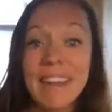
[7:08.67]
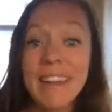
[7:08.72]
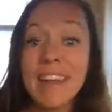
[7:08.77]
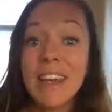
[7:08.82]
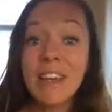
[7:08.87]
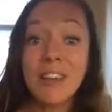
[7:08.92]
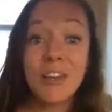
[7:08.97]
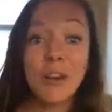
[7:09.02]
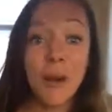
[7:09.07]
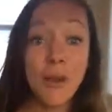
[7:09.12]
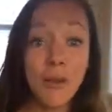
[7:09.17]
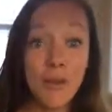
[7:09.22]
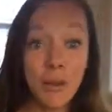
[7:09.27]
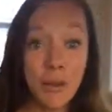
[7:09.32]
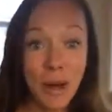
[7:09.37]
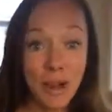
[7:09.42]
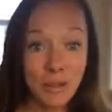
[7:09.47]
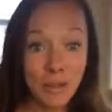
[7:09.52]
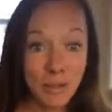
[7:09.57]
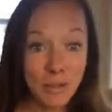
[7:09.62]
you're also
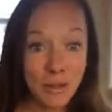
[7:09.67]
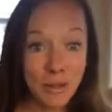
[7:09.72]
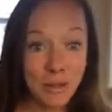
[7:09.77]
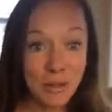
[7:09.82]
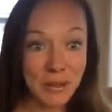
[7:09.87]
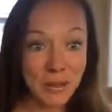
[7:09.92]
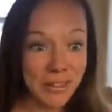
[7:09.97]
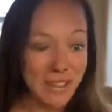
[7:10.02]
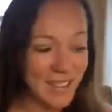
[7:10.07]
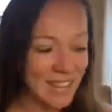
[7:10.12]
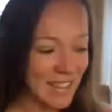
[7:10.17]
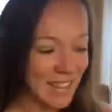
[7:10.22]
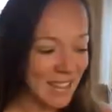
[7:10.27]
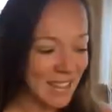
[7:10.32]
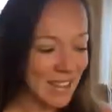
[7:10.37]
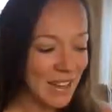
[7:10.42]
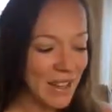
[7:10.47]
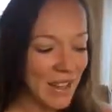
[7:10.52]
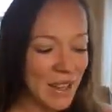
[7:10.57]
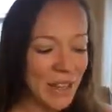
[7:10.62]
entrepreneurs and
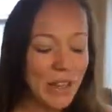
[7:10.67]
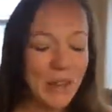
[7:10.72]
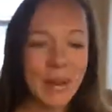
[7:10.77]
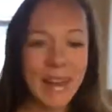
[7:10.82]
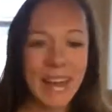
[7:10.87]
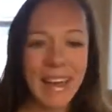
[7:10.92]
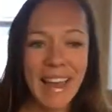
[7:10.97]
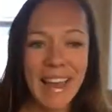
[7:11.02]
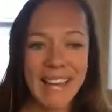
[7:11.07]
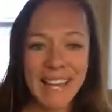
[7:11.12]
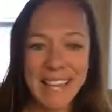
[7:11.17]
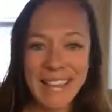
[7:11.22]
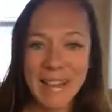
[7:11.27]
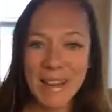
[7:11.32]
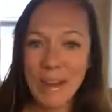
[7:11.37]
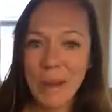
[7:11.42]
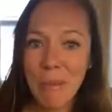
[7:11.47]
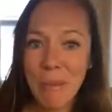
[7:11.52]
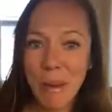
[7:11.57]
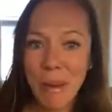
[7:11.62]
you get hesitant
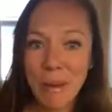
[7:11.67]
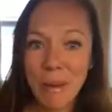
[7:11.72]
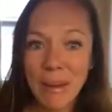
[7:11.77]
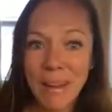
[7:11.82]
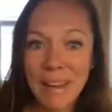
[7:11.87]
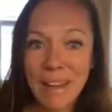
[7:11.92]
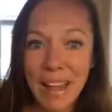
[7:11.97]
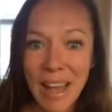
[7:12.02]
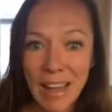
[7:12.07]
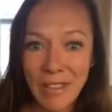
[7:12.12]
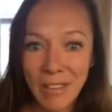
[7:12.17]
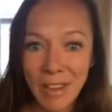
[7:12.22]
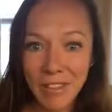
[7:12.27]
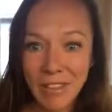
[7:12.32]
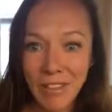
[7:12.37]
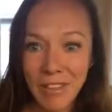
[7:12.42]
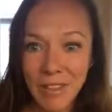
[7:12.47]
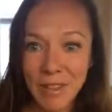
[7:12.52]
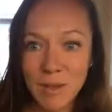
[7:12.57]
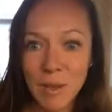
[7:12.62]
about going live on
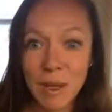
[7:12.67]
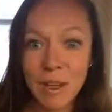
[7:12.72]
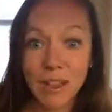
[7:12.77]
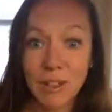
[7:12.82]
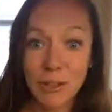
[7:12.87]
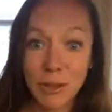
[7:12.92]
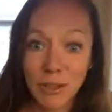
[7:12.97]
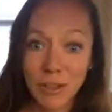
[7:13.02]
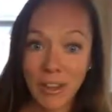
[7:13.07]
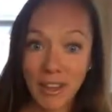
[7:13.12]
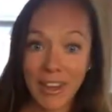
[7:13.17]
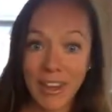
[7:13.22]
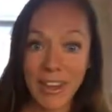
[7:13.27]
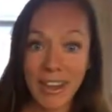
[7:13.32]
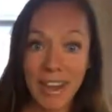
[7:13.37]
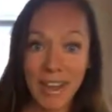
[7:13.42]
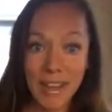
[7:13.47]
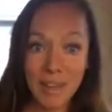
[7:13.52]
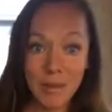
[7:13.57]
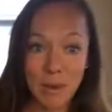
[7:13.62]
Facebook because you feel like it
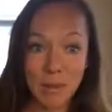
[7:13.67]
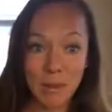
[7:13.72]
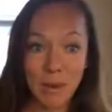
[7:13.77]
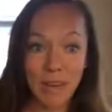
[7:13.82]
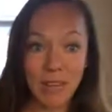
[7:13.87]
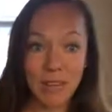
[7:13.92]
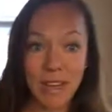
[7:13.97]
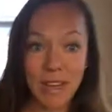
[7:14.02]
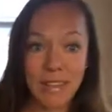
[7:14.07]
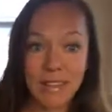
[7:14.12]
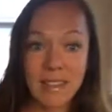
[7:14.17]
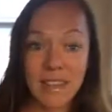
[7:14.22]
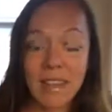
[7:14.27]
has to be perfect.